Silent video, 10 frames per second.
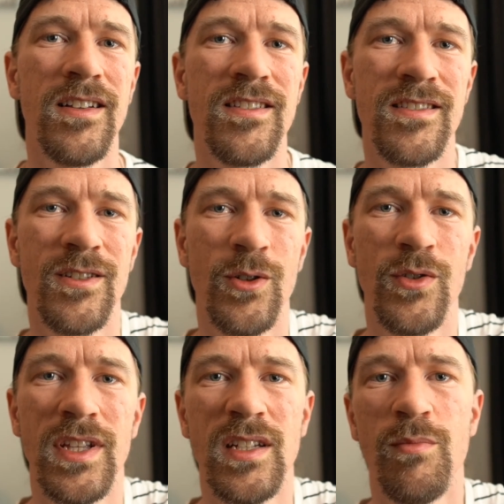so
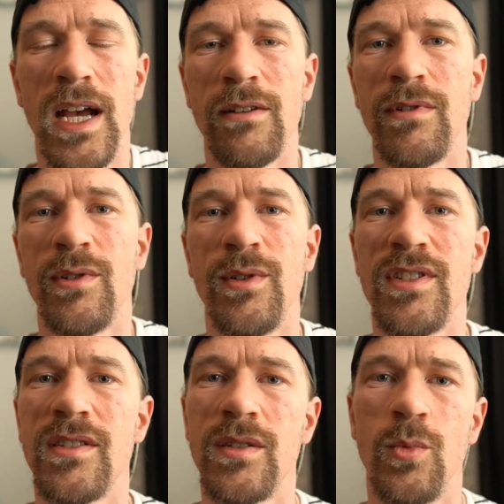that the background
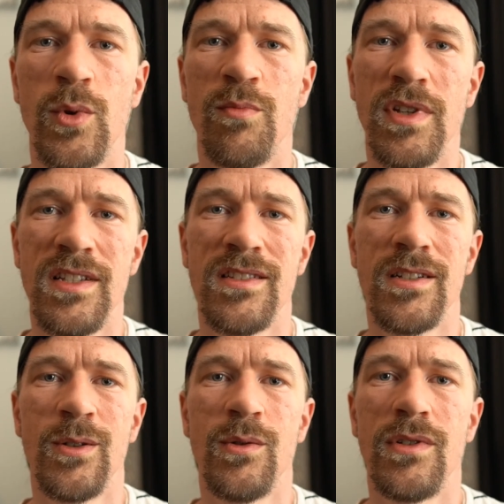noise won't be
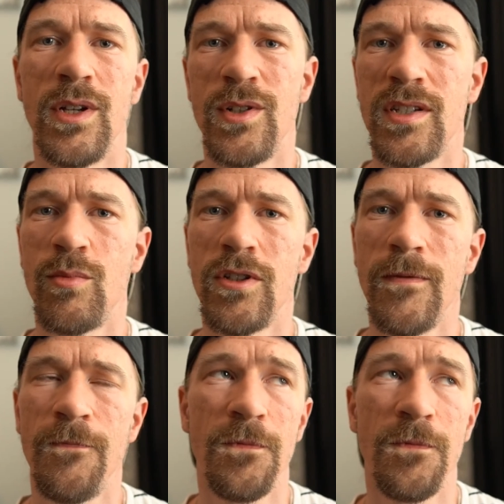so noticeable.